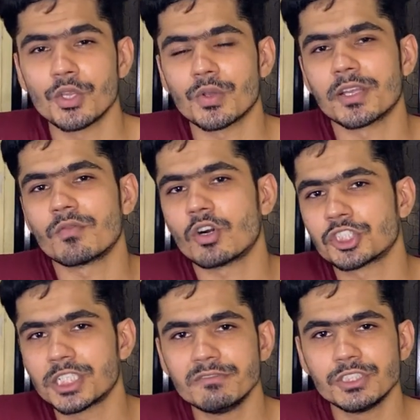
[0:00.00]
You can
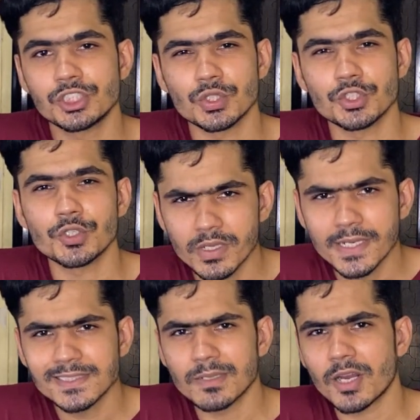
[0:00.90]
watch TV shows. You will
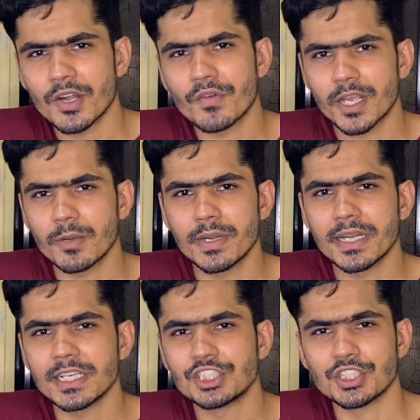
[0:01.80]
get some kind of
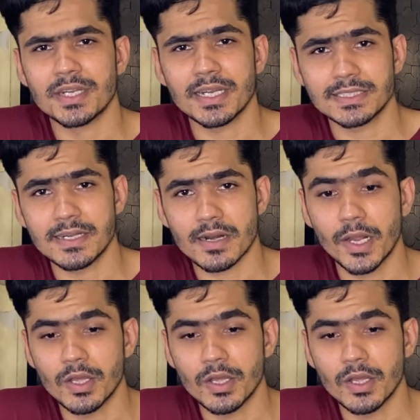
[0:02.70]
recommendation and etc.